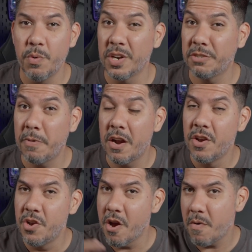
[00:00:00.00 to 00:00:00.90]
spare
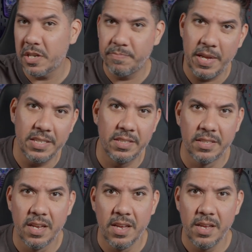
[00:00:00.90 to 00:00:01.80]
no
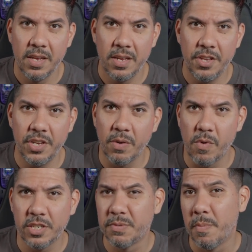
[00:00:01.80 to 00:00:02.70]
expense, you can
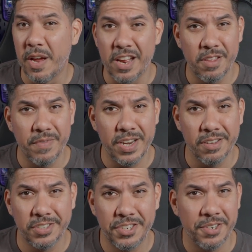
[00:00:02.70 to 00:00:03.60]
watch some of my other
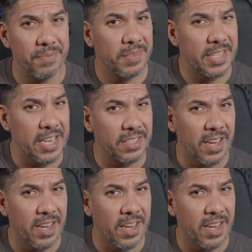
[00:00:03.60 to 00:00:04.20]
videos too. Thanks,